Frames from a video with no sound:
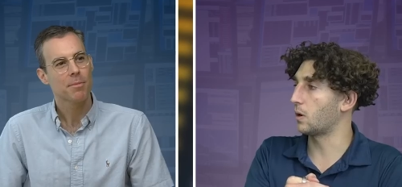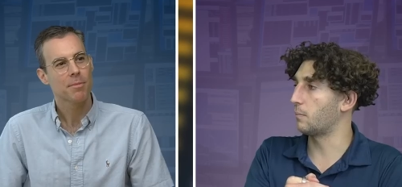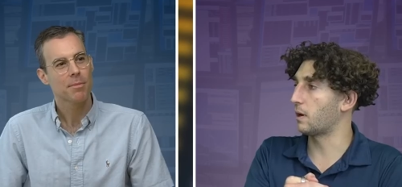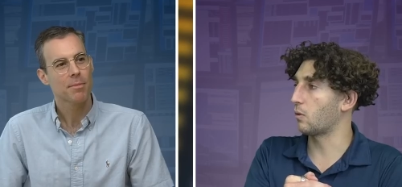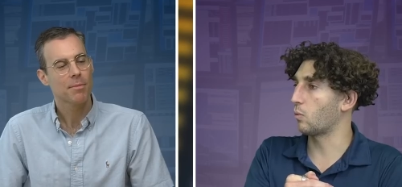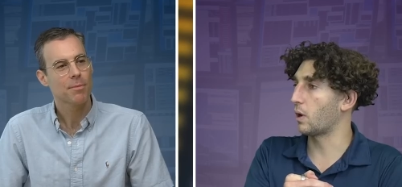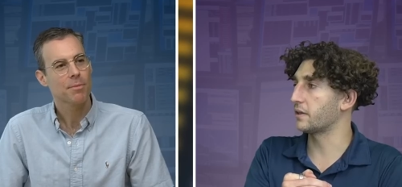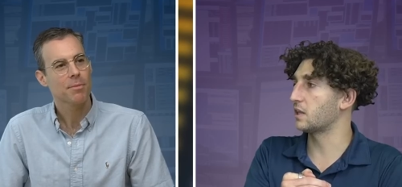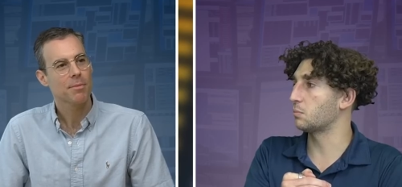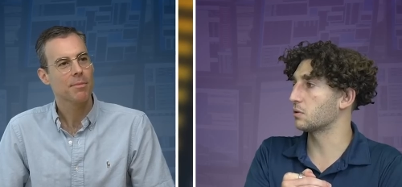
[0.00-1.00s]
Speaker 1: about
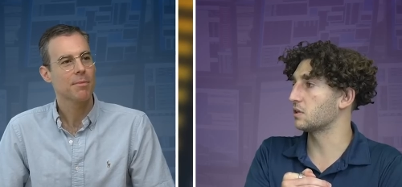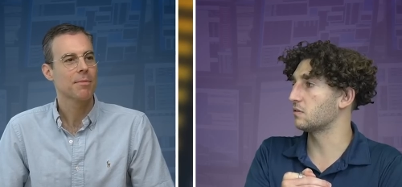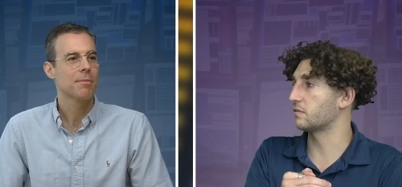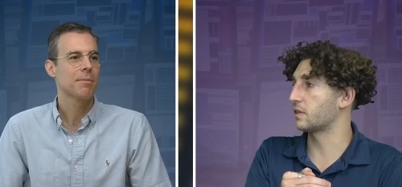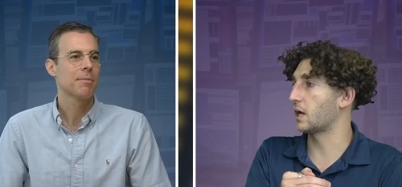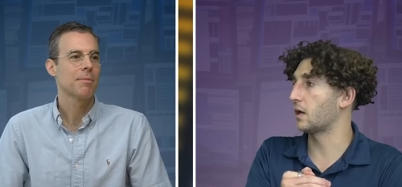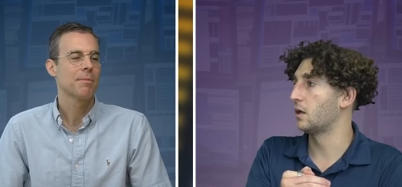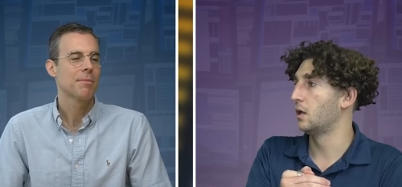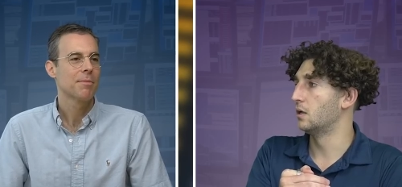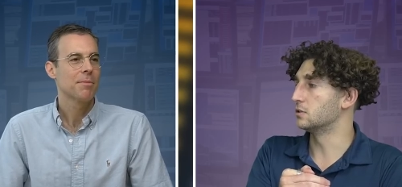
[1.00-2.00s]
why they believe
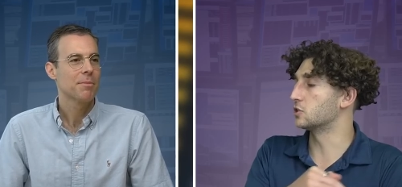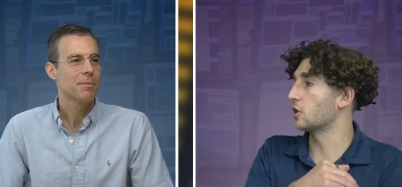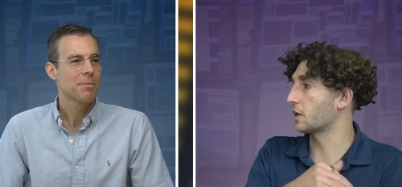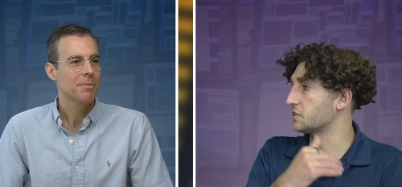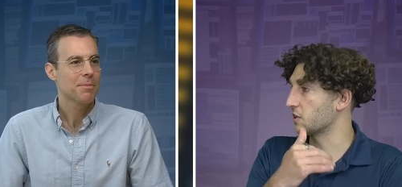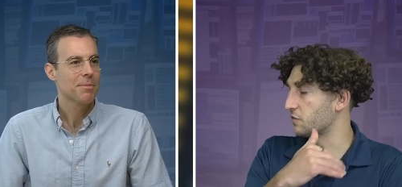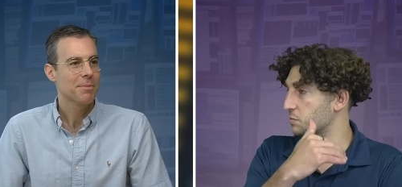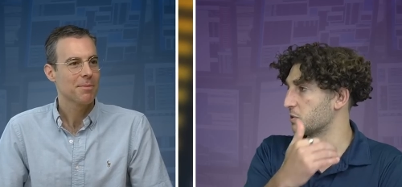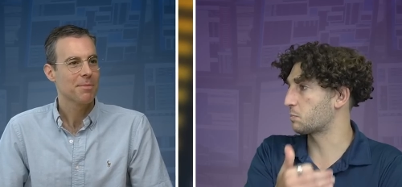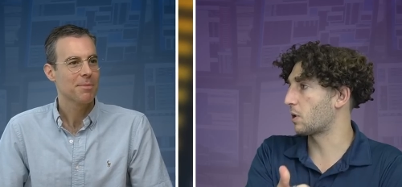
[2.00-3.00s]
that the stock itself
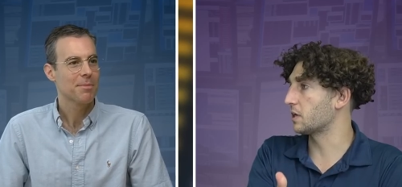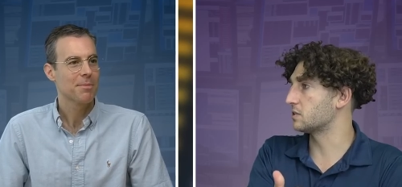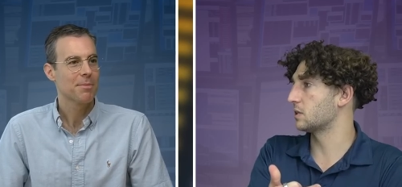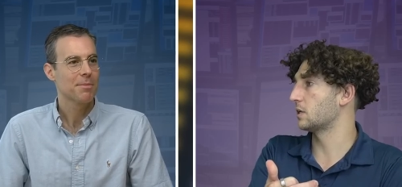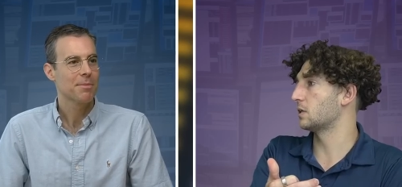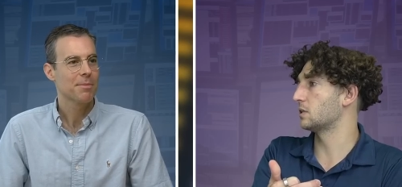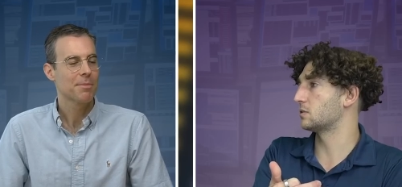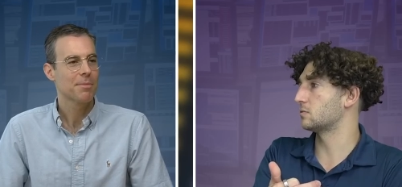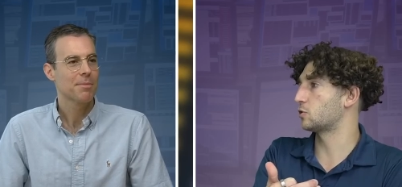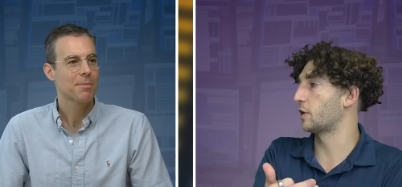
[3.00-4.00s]
is mispriced and
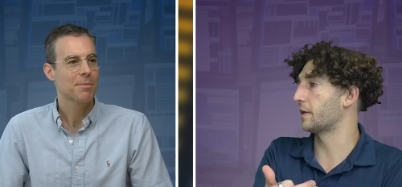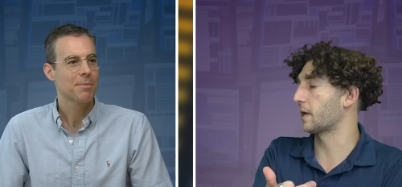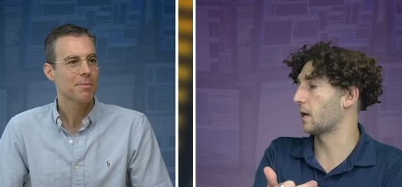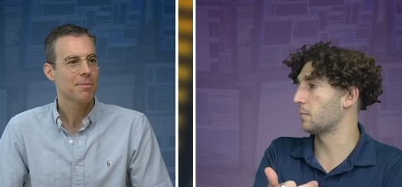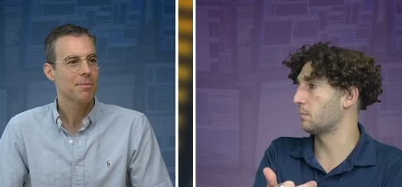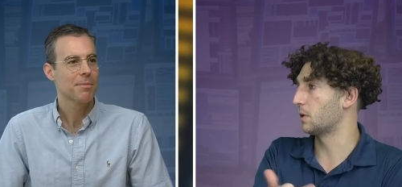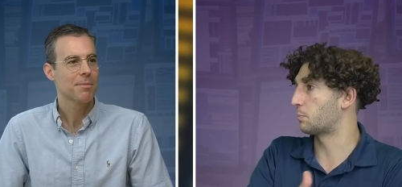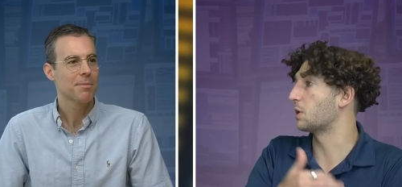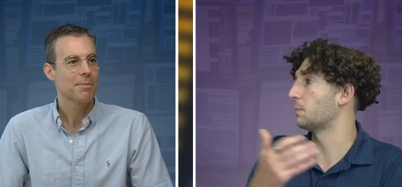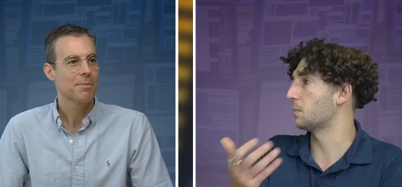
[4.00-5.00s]
it's trading at a
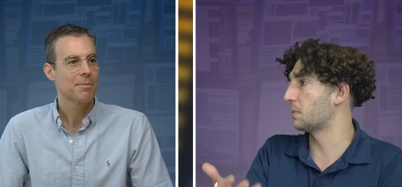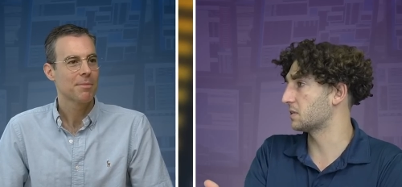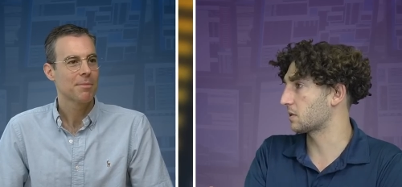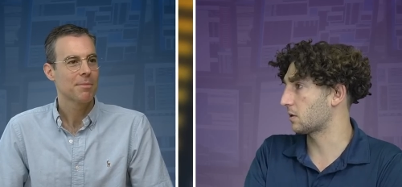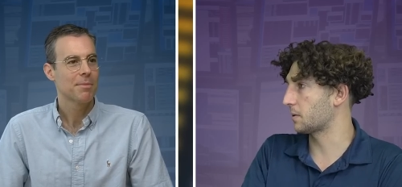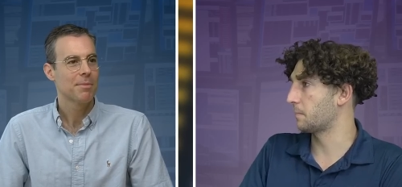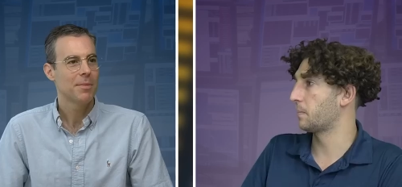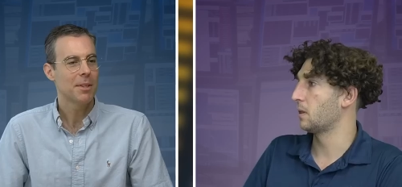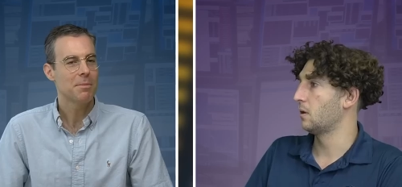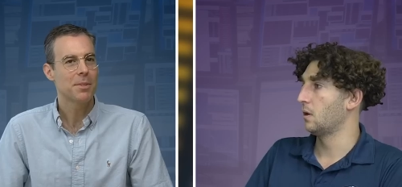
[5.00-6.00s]
premium basically.
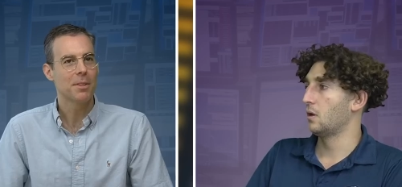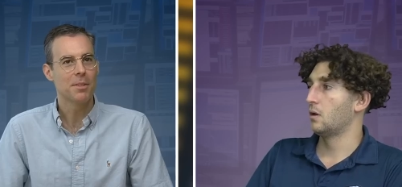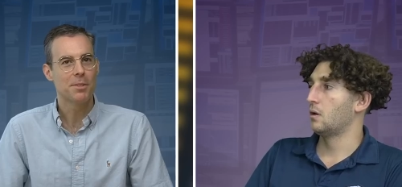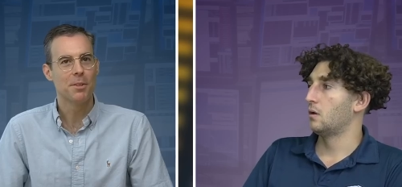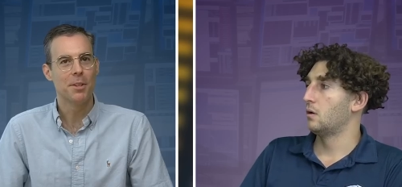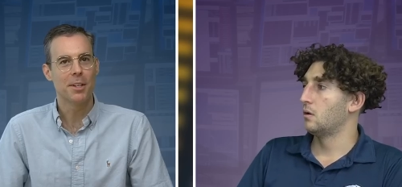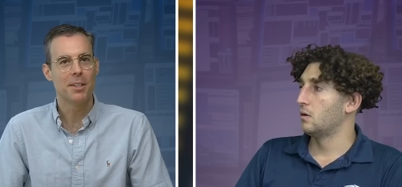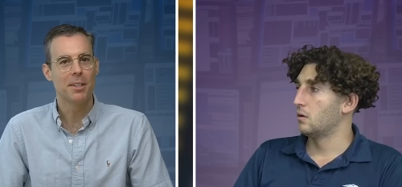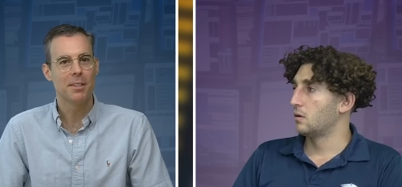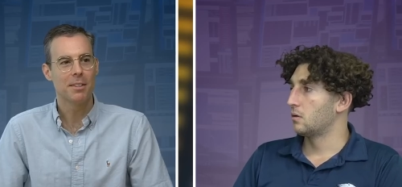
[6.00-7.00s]
Speaker 2: Yeah. So so they're
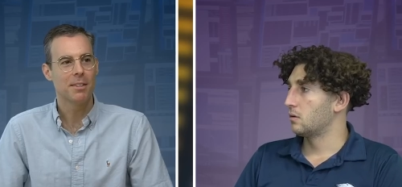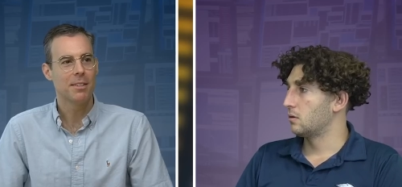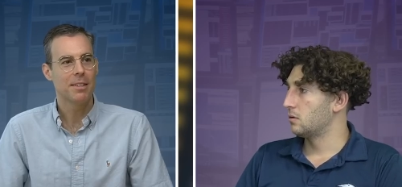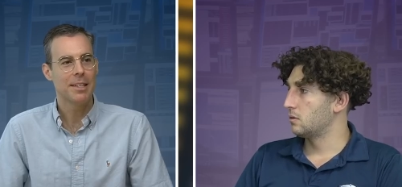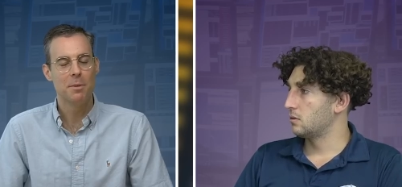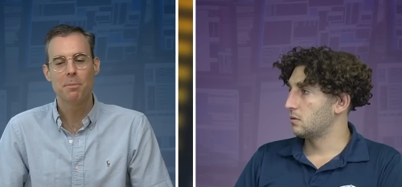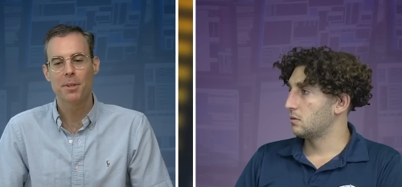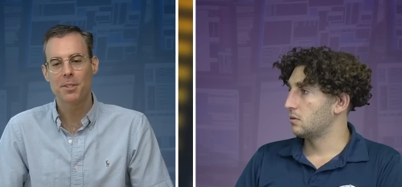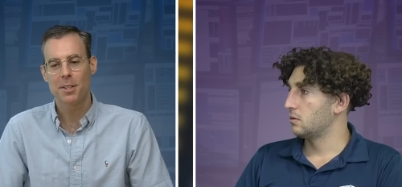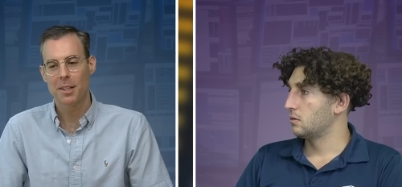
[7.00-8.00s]
gonna
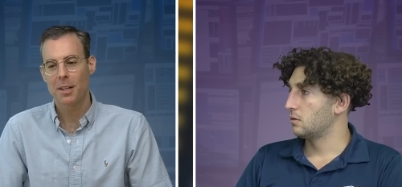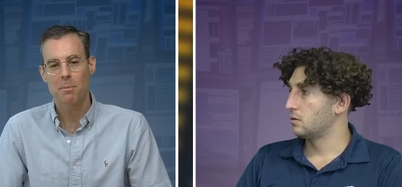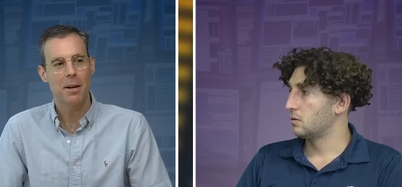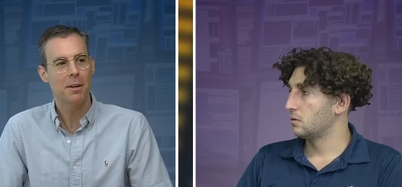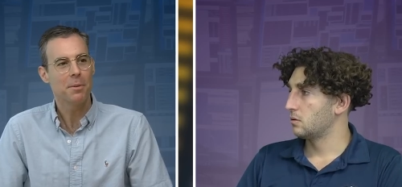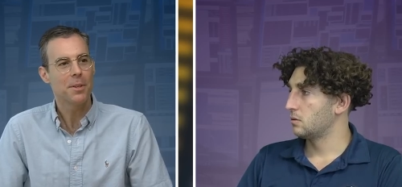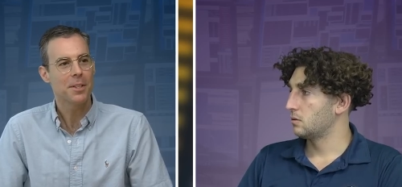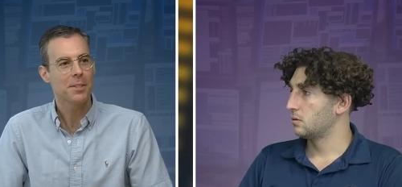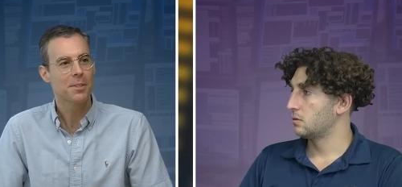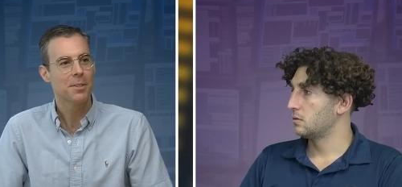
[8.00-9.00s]
Hindenburg's gonna come out with
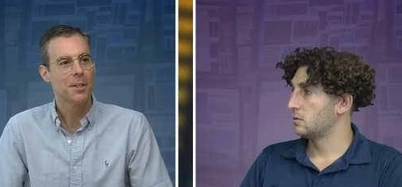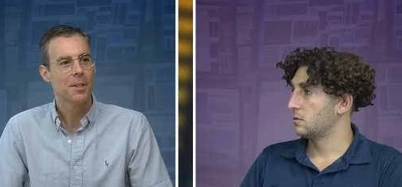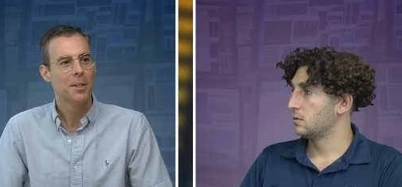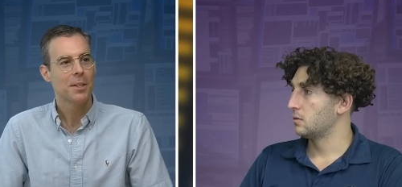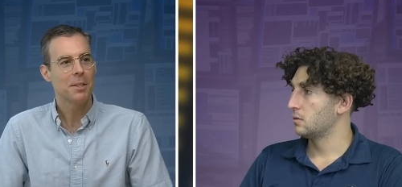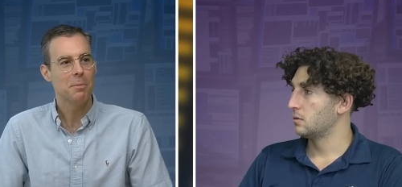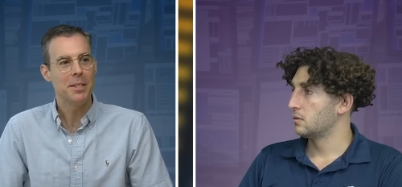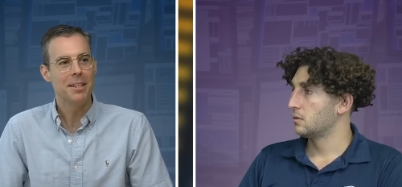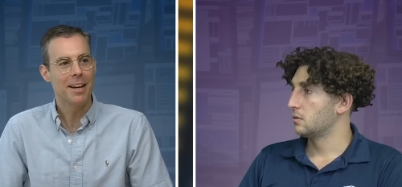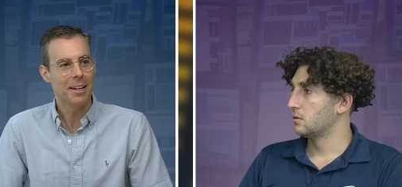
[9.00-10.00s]
this and
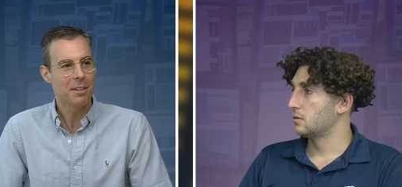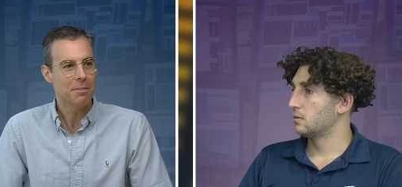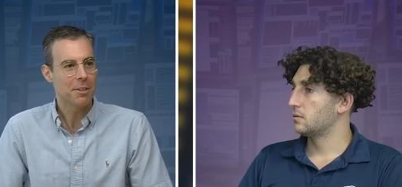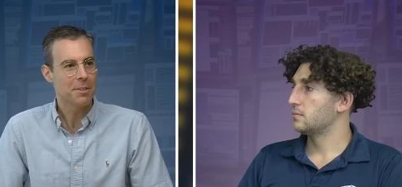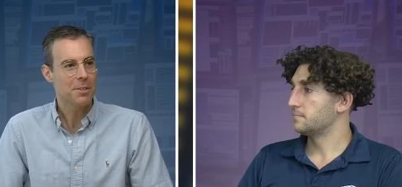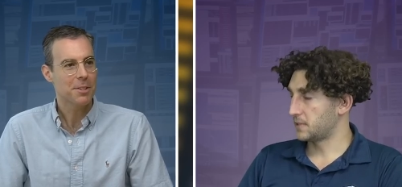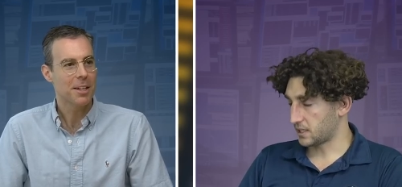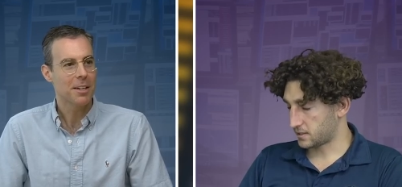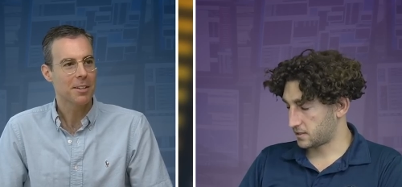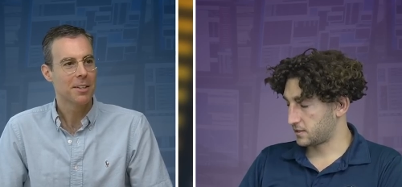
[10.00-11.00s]
be negative on the stock.
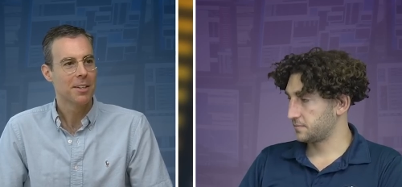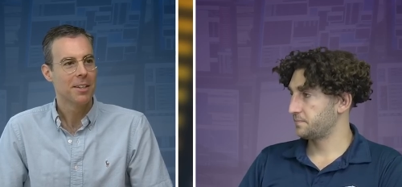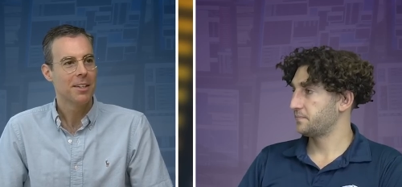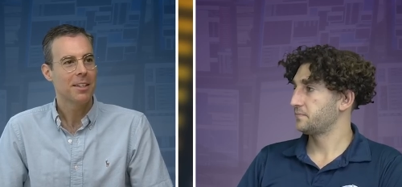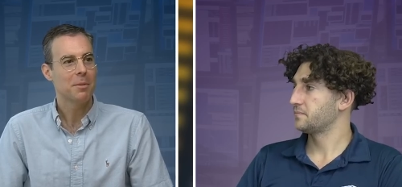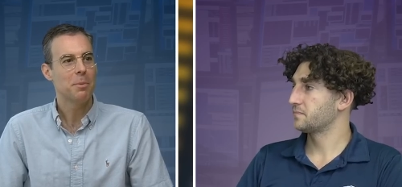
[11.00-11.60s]
Yes. And